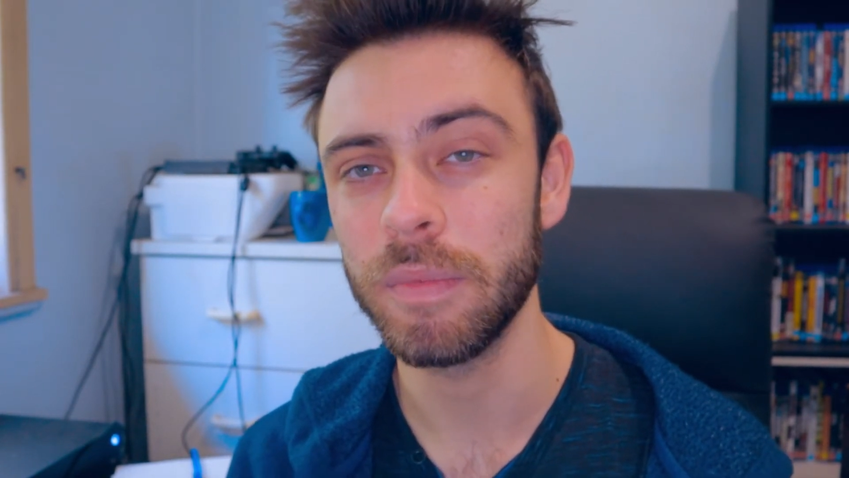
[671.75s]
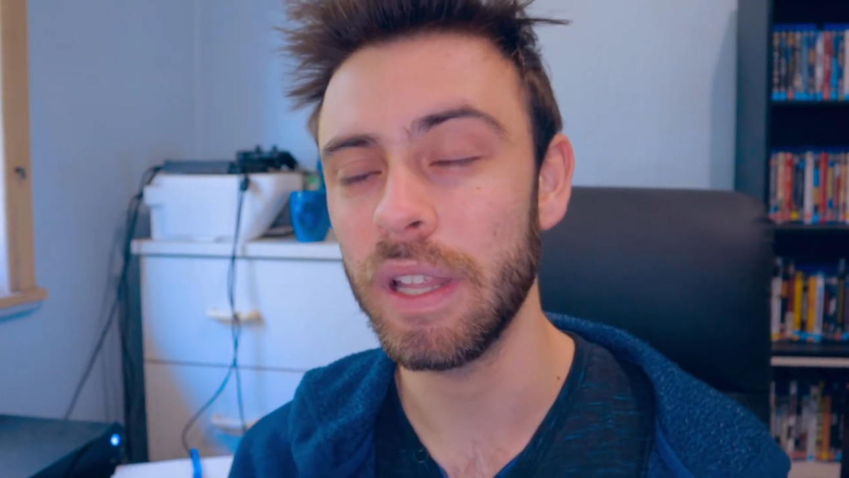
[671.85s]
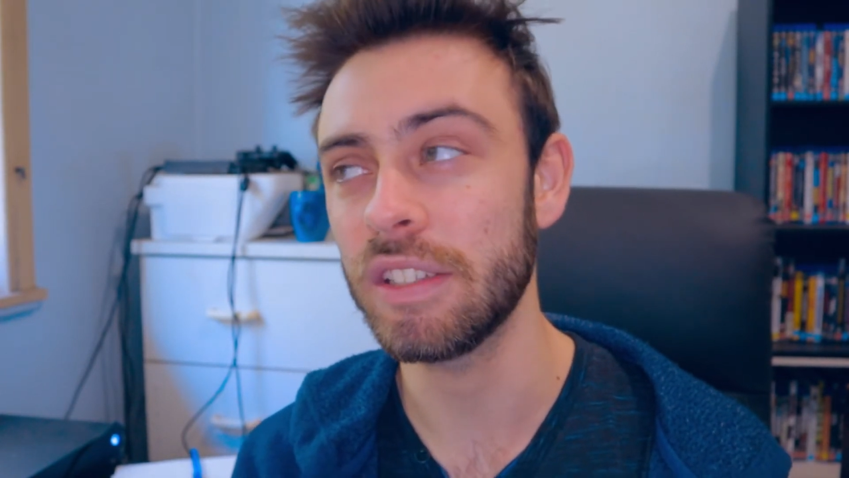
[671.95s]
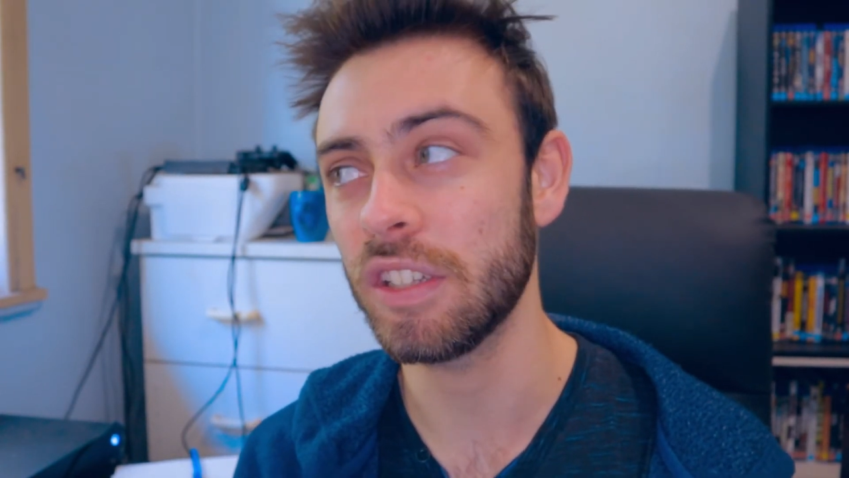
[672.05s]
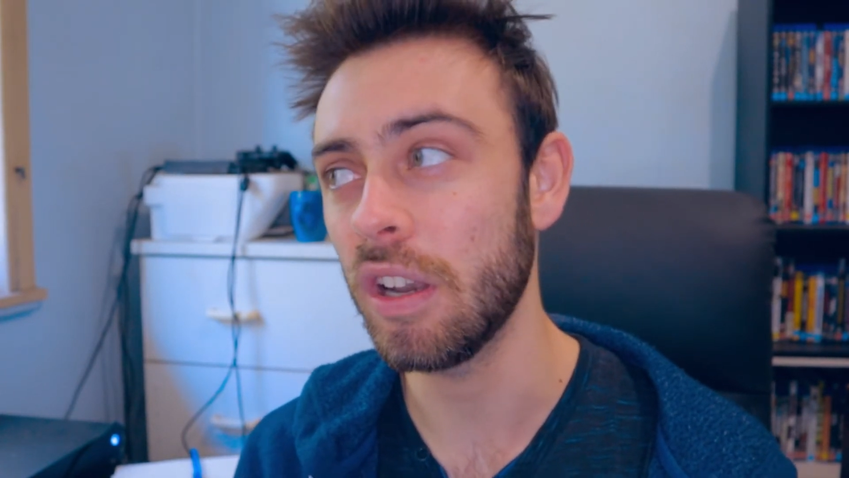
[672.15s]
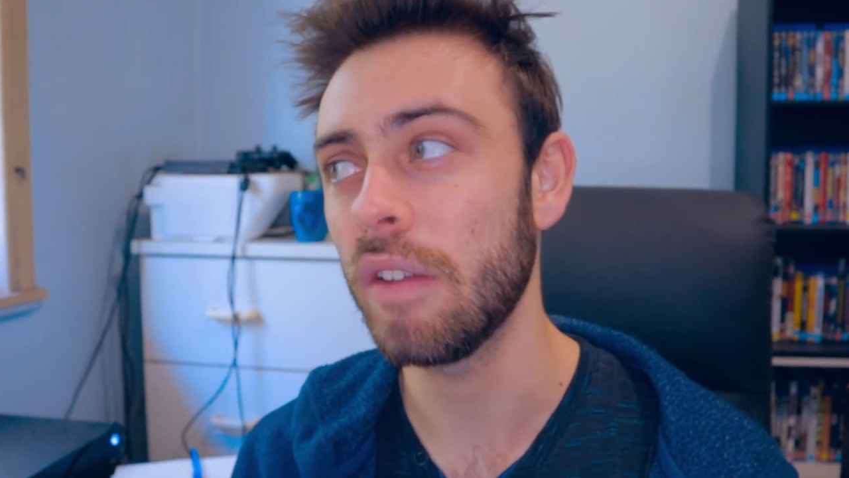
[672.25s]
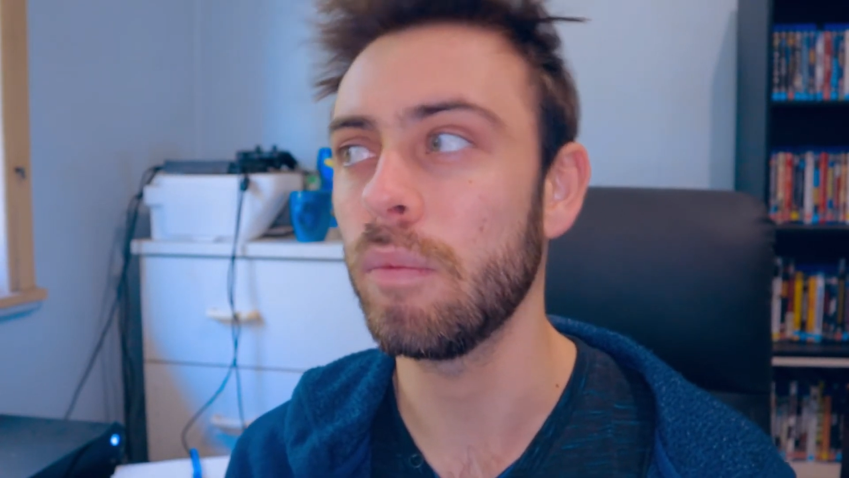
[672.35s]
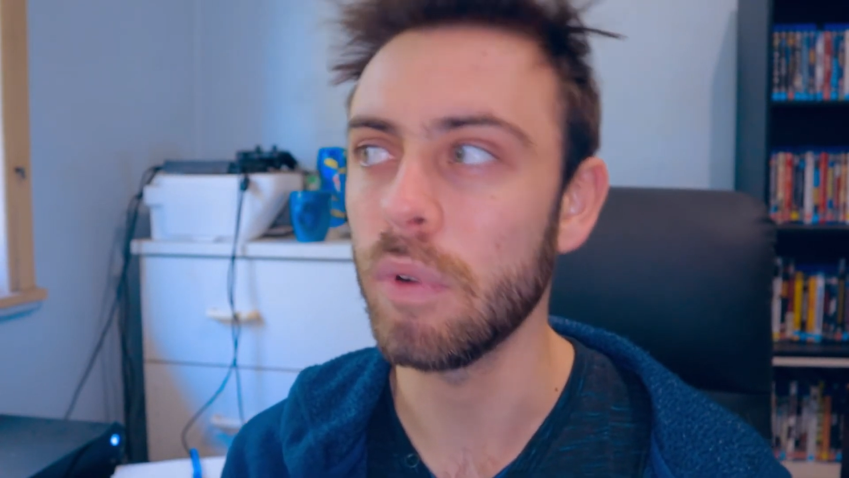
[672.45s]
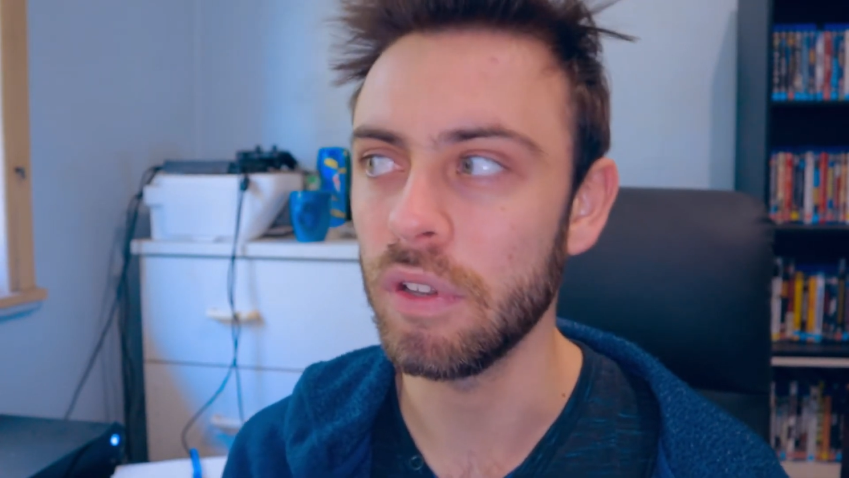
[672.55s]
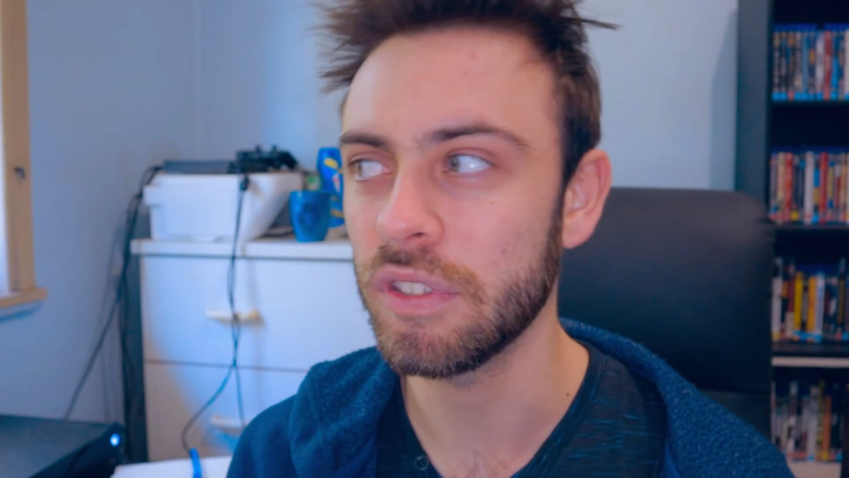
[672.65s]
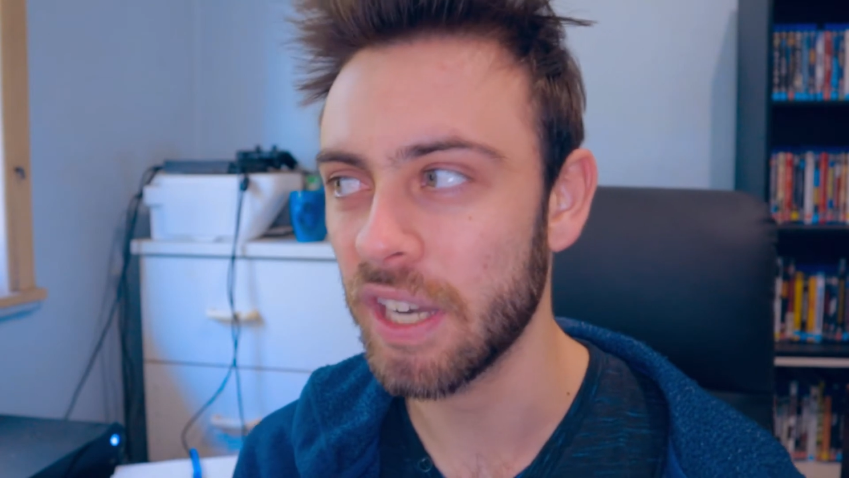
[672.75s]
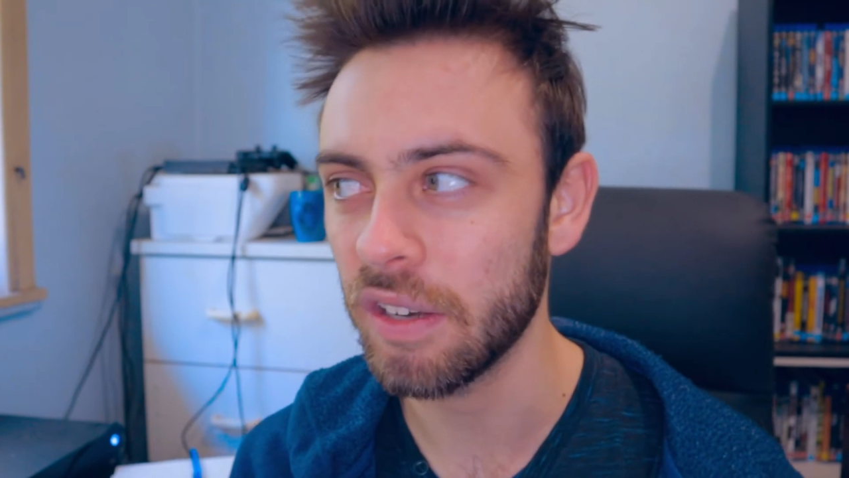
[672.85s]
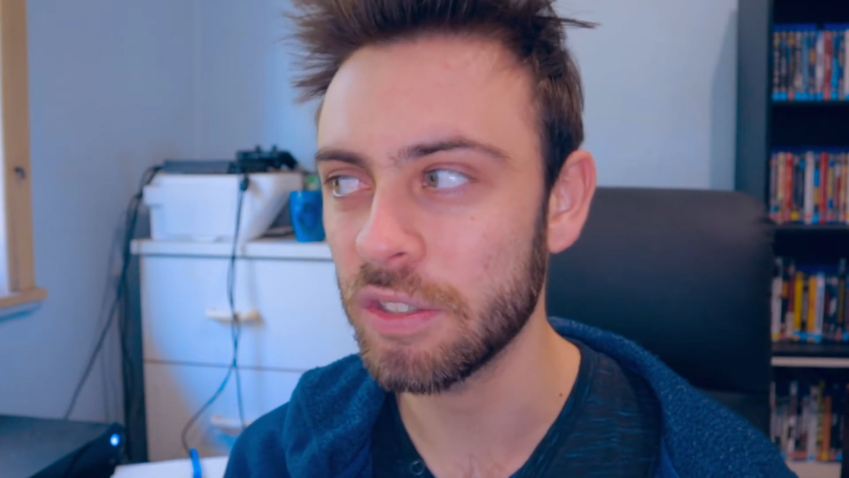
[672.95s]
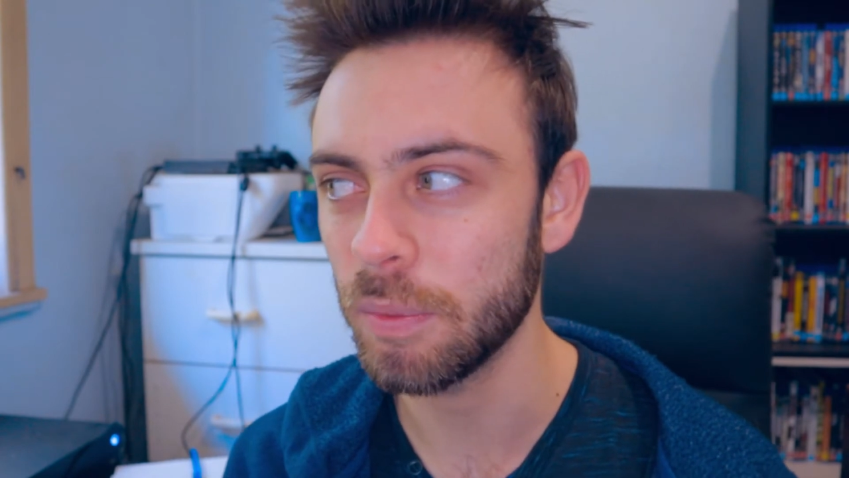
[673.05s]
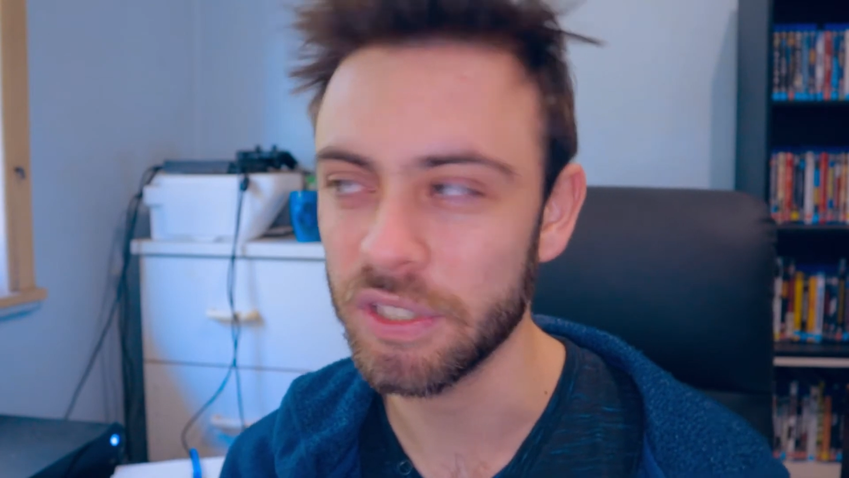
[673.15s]
That's kind of one of those
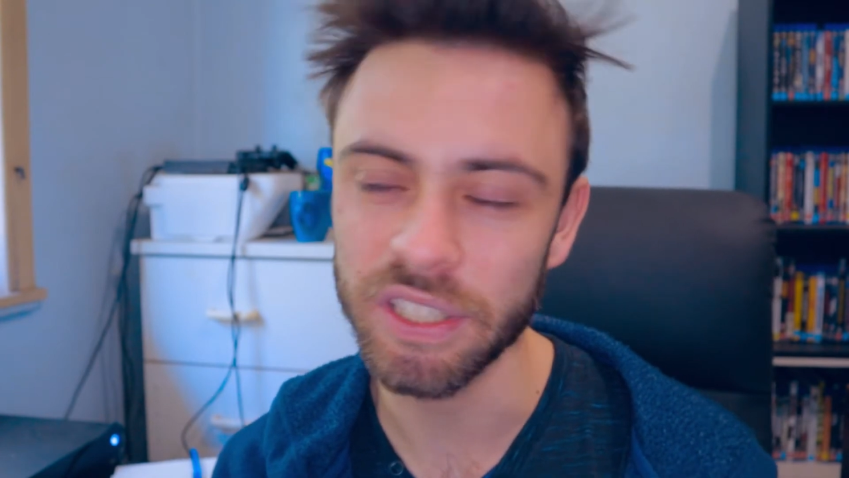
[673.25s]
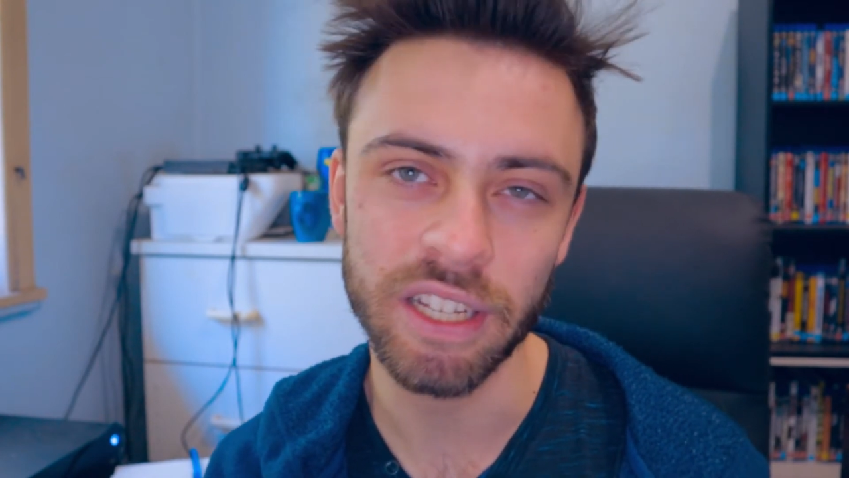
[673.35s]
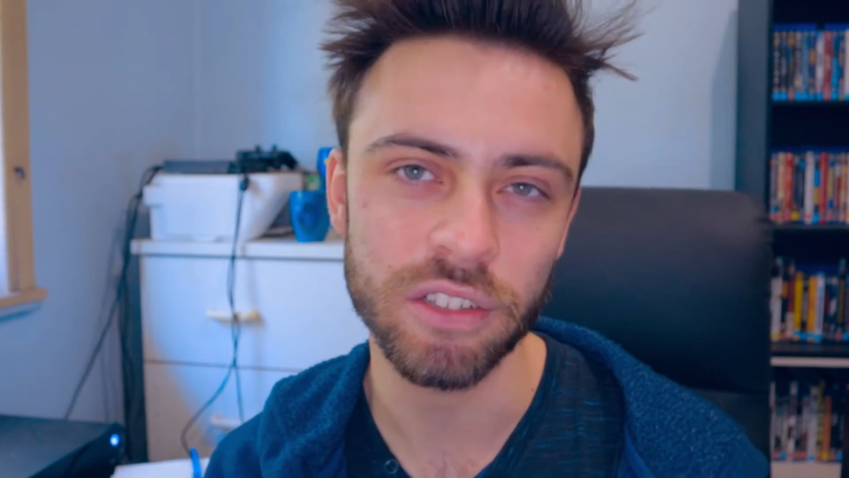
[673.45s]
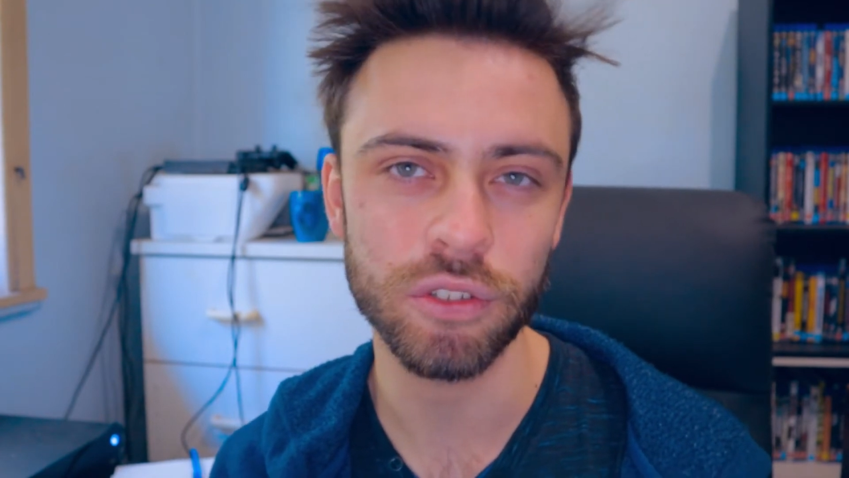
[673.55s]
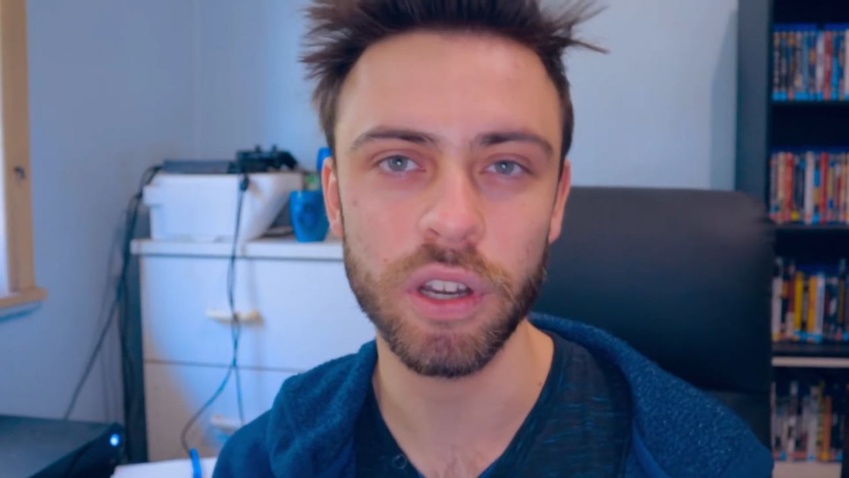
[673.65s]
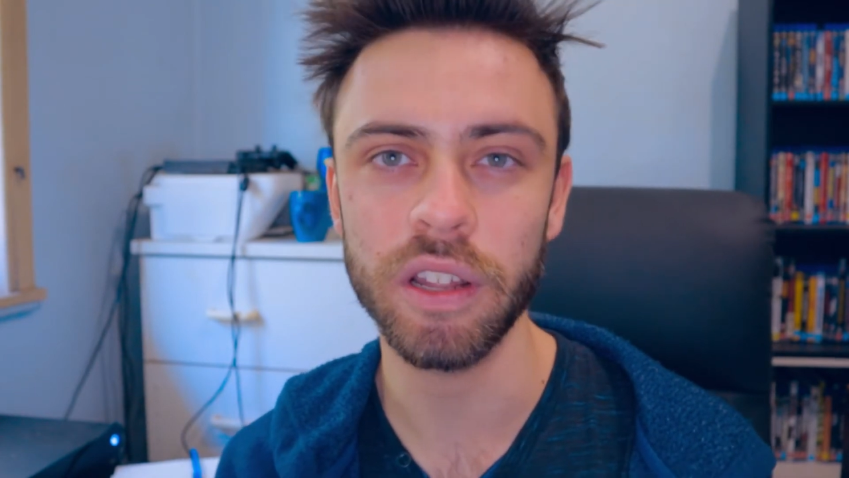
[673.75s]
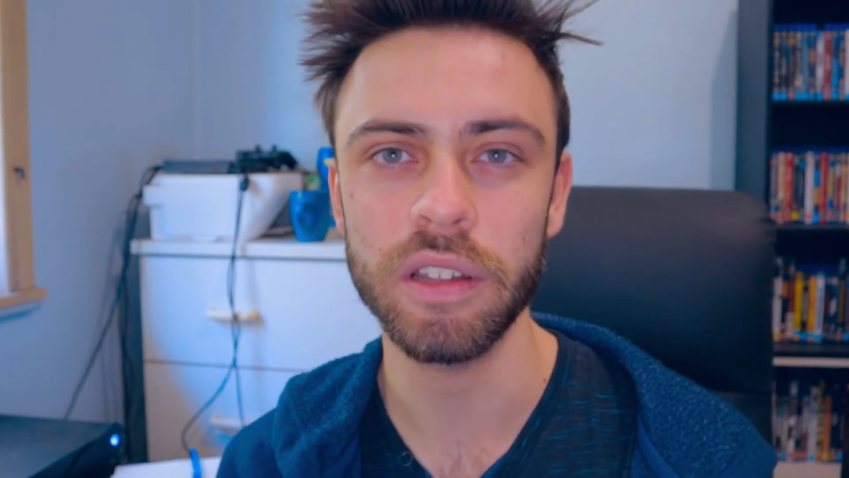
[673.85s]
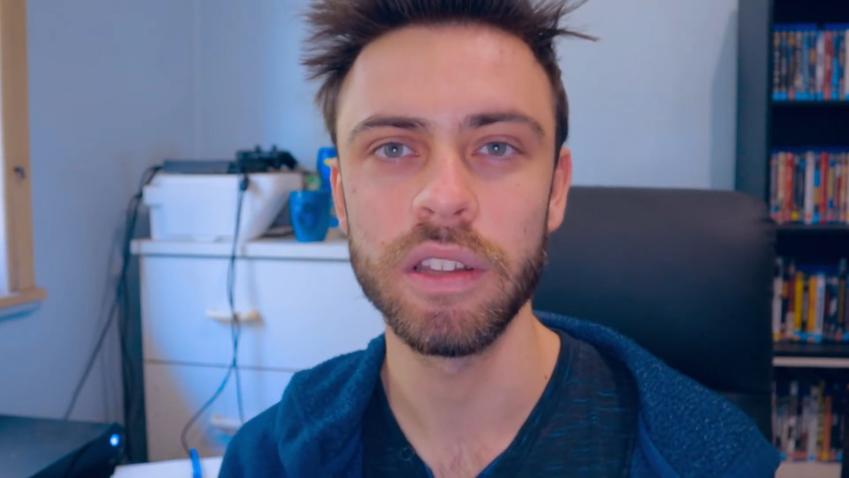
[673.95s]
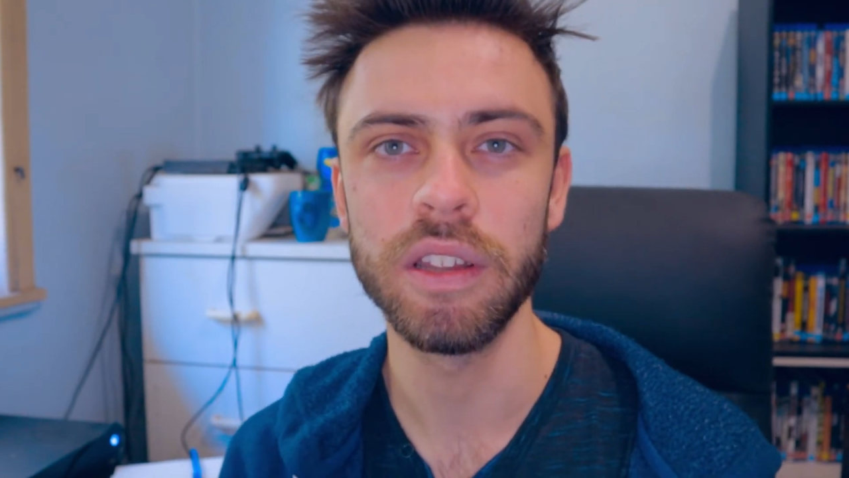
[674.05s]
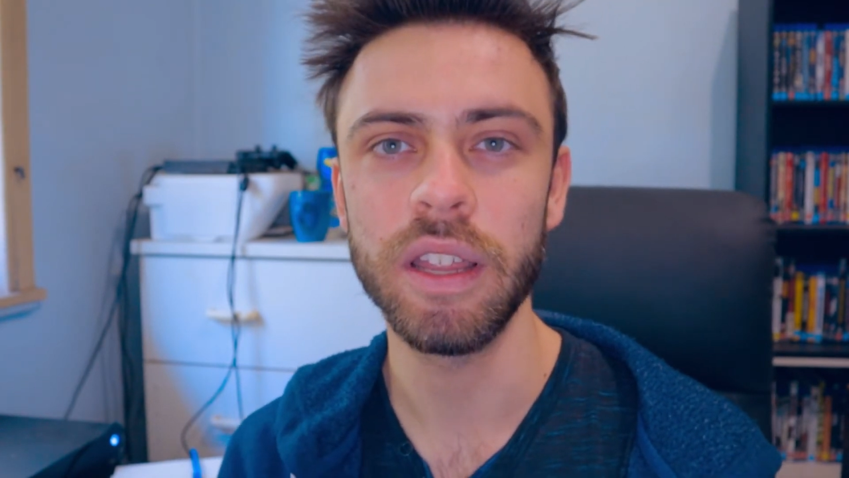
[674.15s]
characters, once again, trying to